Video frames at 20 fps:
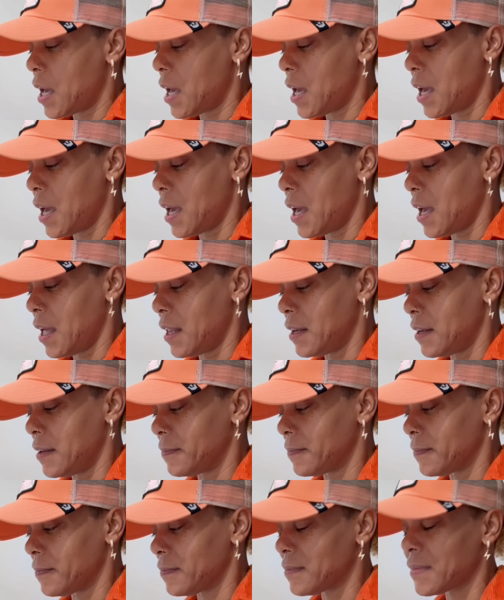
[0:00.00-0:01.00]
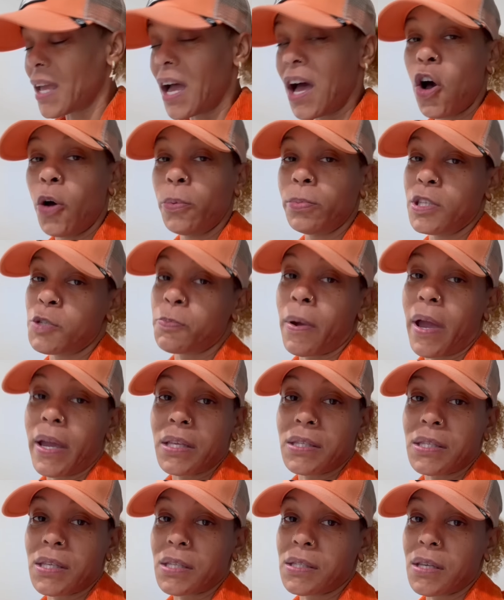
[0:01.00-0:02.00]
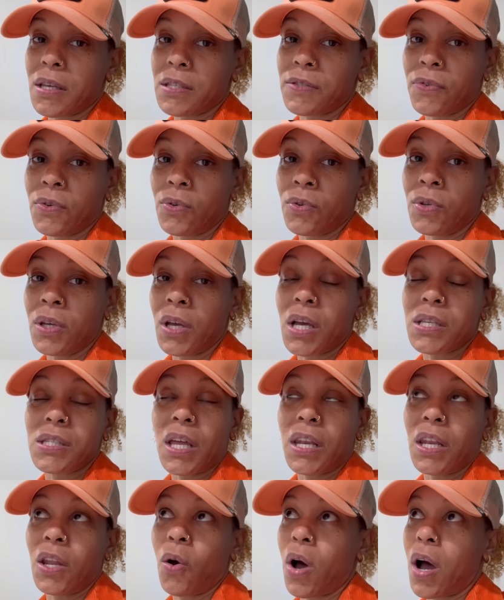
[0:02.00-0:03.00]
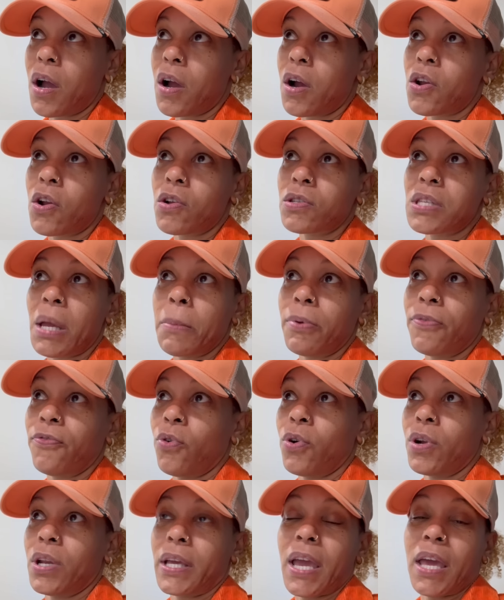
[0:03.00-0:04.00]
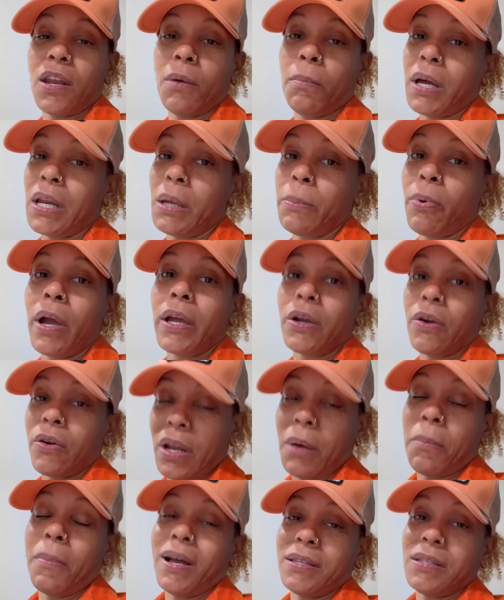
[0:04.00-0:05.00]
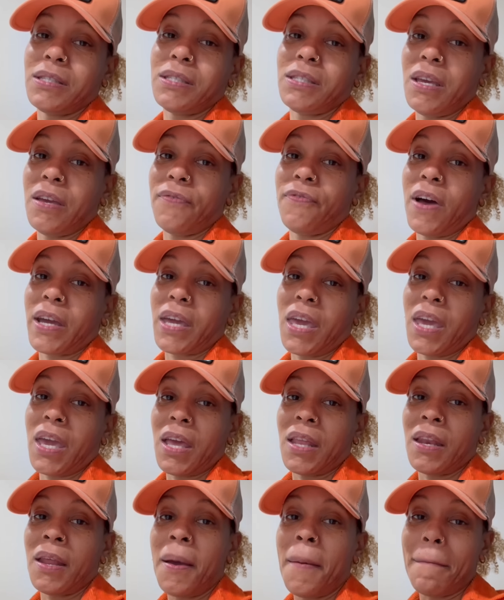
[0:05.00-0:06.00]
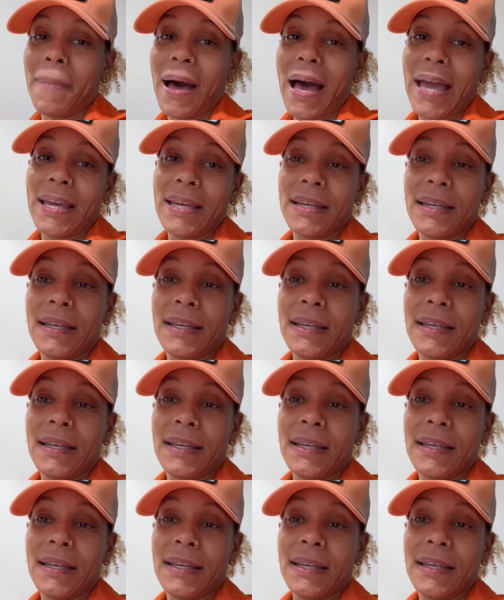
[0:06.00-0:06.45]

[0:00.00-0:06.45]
And I hope this prank is successful. Because I know I heard her say before that can't nobody prank her. And I'm about to see if I can. Bye.